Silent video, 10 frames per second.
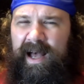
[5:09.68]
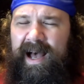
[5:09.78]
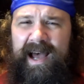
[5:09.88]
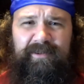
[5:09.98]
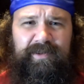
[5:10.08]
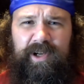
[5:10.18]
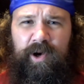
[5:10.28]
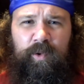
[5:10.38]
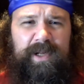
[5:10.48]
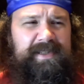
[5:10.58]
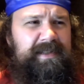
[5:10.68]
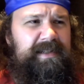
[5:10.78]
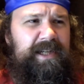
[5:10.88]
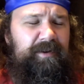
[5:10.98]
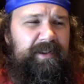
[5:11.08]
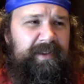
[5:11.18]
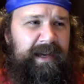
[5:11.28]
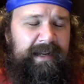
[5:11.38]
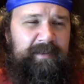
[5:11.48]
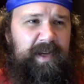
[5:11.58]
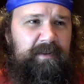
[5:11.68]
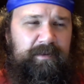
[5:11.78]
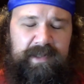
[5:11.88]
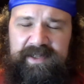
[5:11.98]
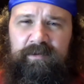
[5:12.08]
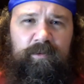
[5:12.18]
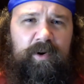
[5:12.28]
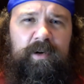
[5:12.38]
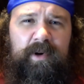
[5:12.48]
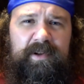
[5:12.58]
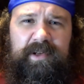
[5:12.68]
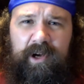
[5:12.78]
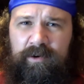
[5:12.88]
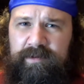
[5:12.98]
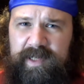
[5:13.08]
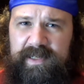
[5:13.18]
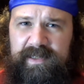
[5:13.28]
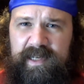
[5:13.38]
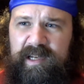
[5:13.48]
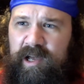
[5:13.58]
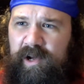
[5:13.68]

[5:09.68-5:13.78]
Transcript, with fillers: I don't know, what's the deal with that? I mean, doesn't Warner Brothers own D C?